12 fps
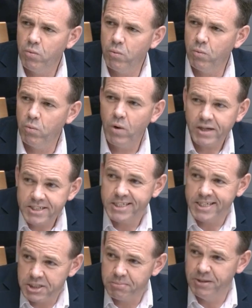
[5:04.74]
what
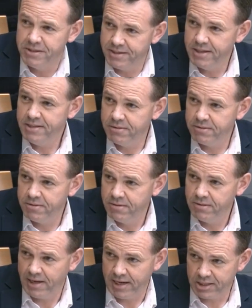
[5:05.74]
assessment did
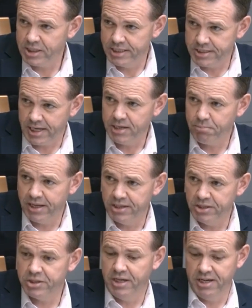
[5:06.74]
actually take
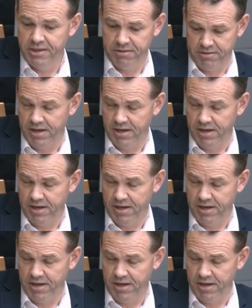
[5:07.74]
place in,